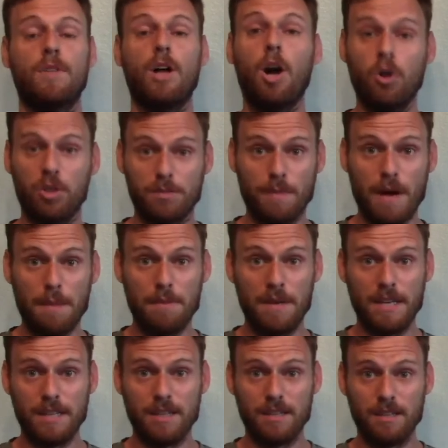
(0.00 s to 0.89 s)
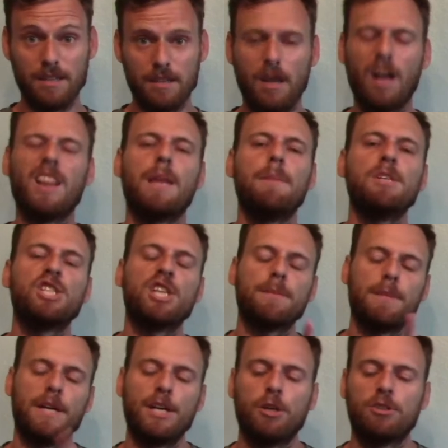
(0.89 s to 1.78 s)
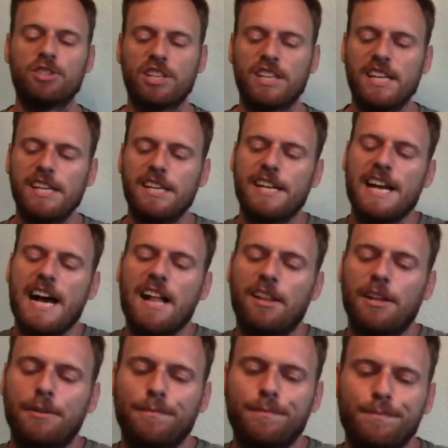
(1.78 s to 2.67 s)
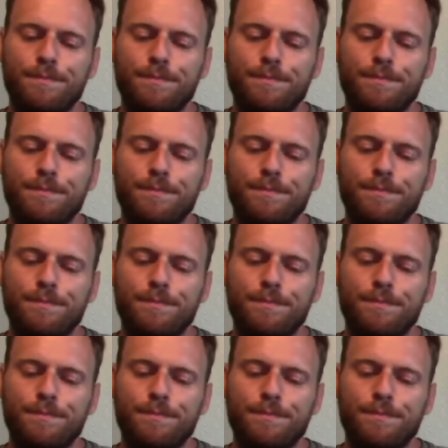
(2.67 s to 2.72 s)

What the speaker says: Oh, it's my pick? Let me check my notes on Keenan Allen.